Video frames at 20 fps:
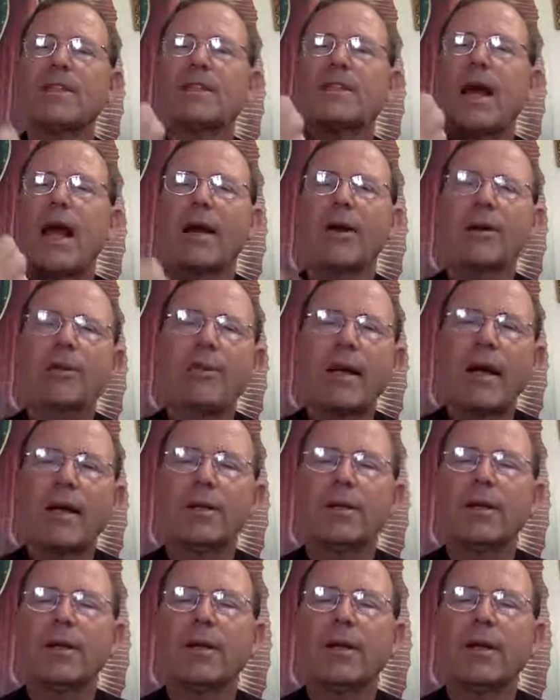
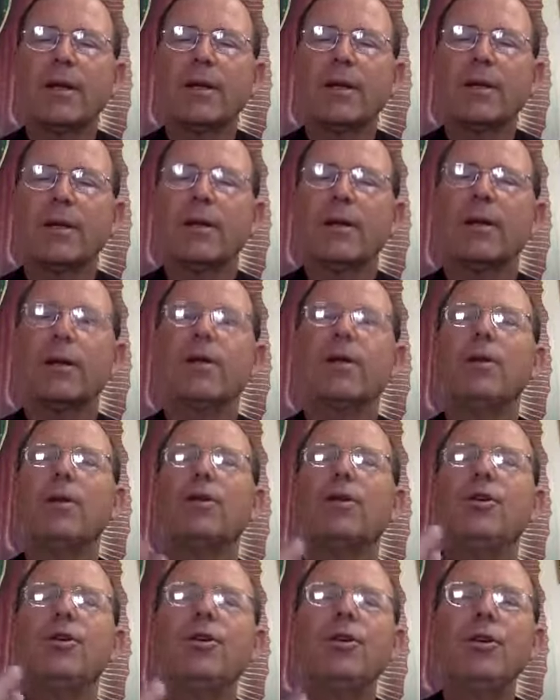sacramentally,
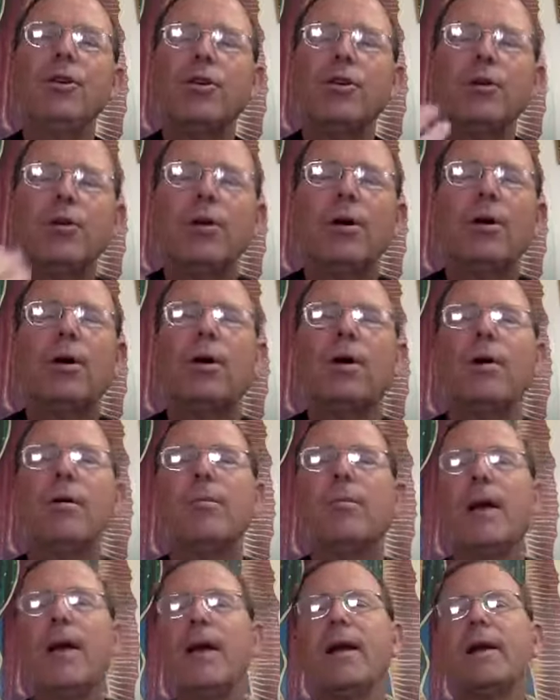you
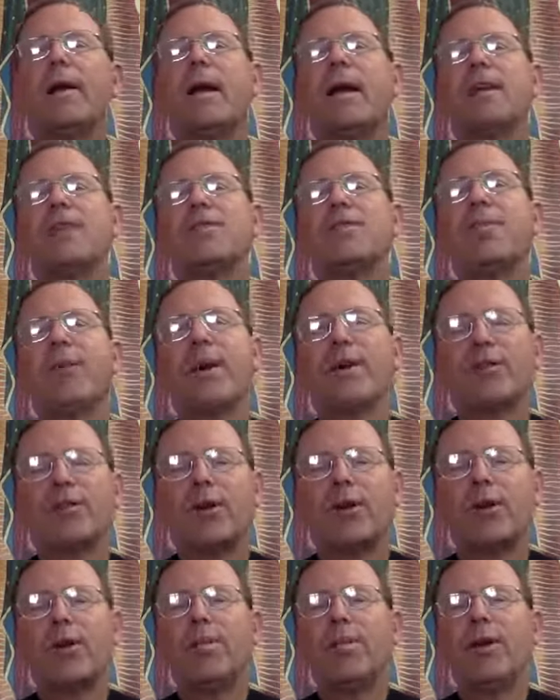make a
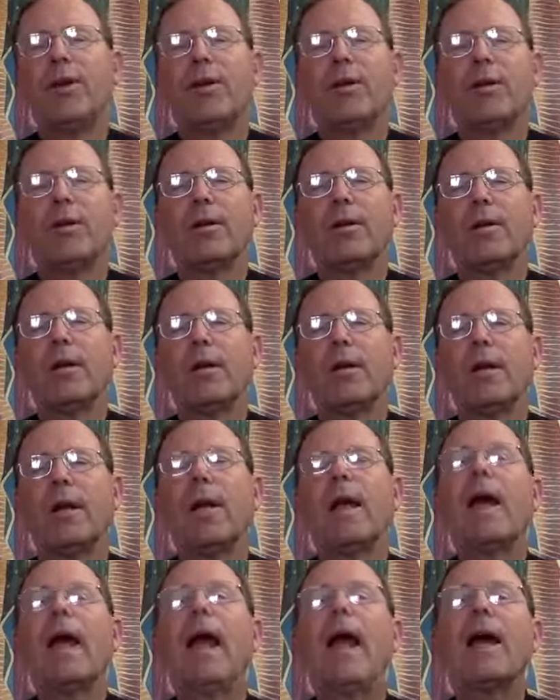spiritual communion.
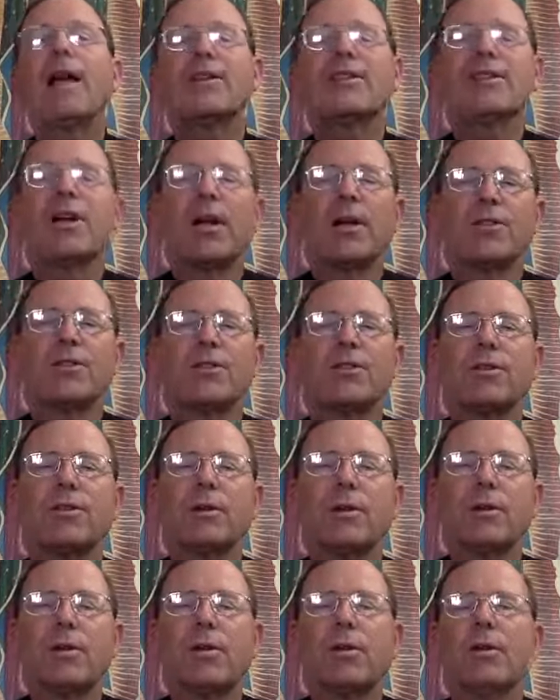As
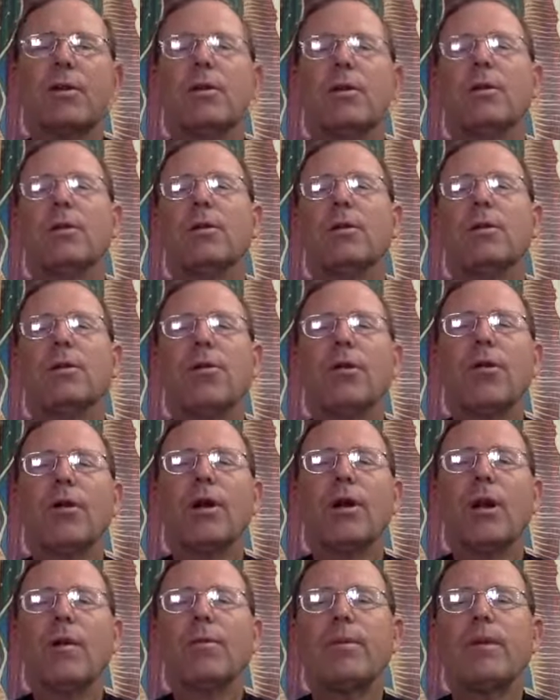such,
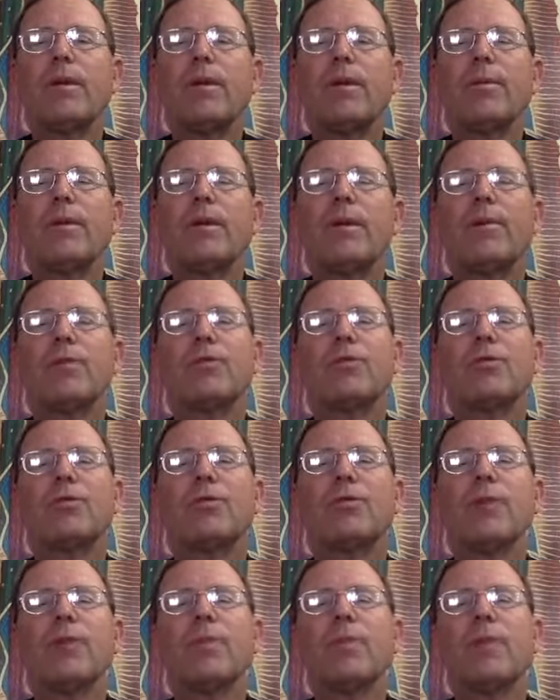Lord, I believe that you're
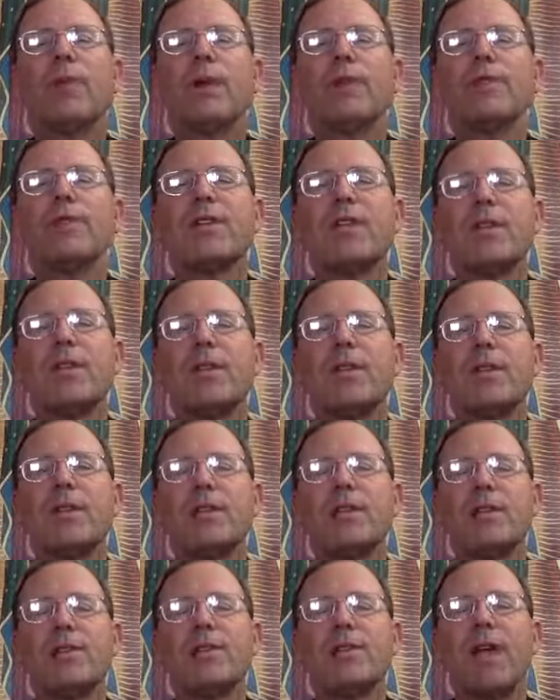truly present in the
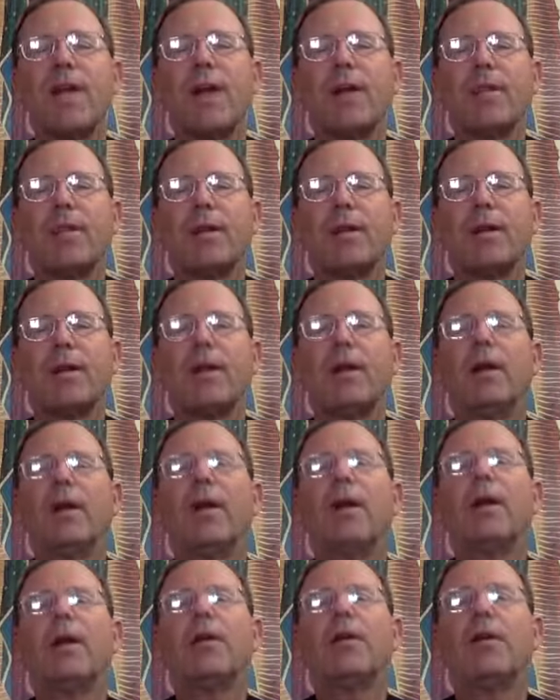Blessed Sacrament,
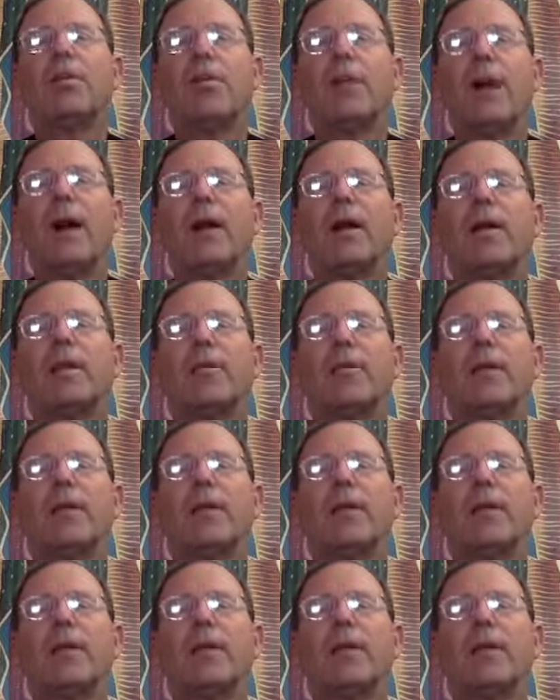in your body,